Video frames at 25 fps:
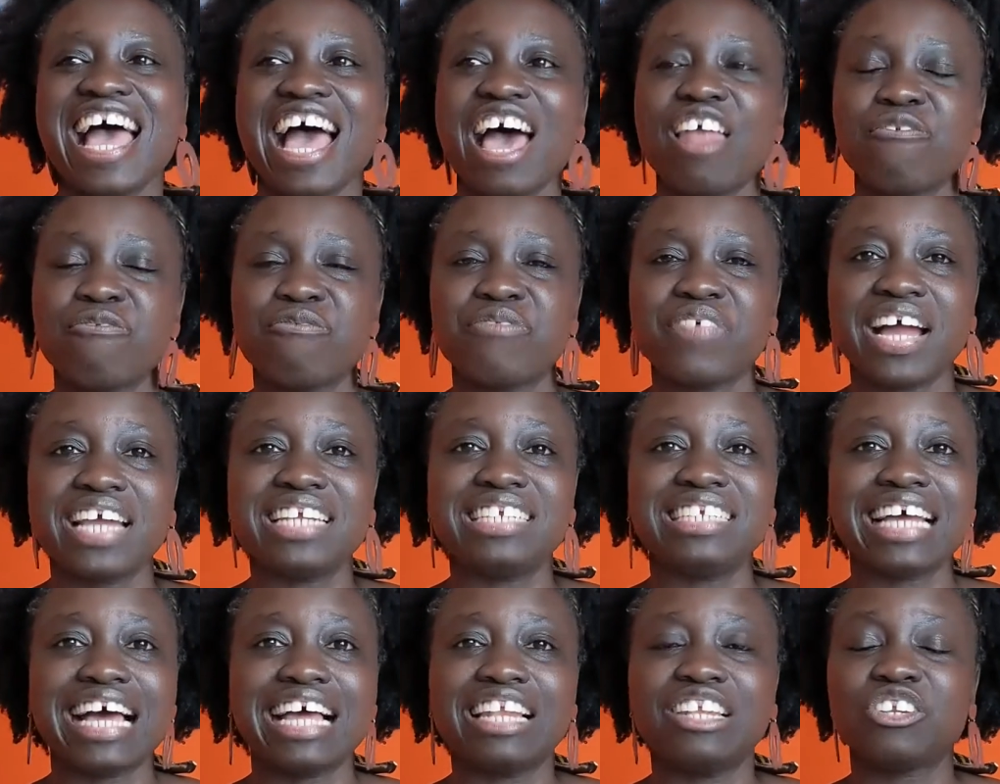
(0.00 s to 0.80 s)
and
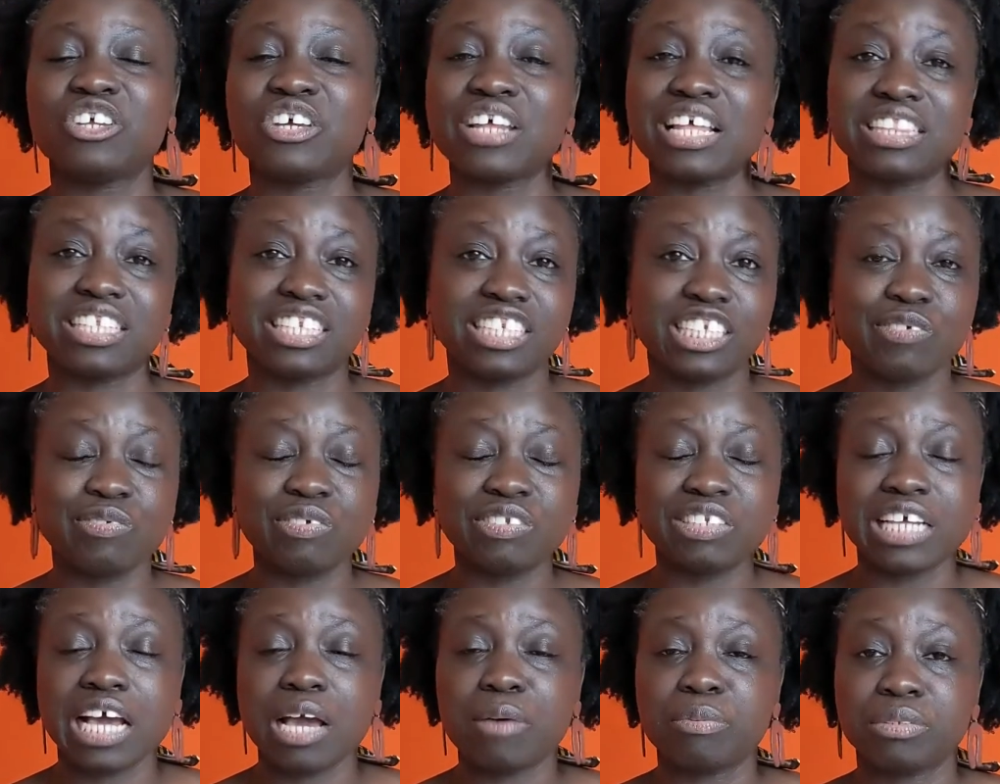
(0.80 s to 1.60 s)
find out, look at the
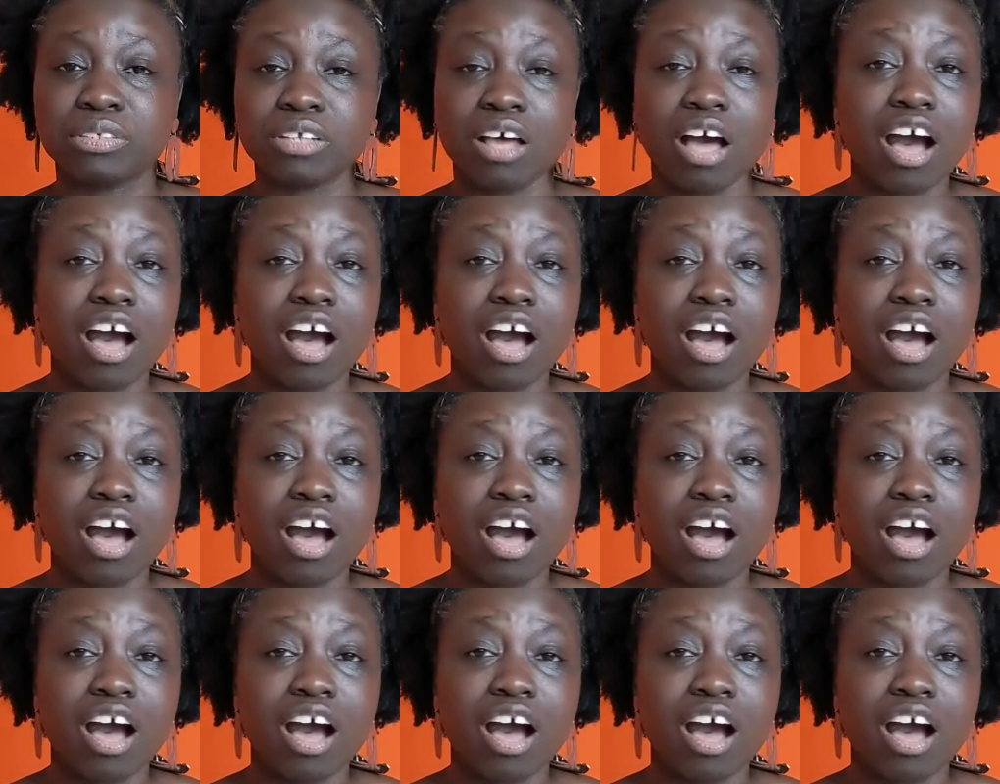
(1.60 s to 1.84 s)
different types of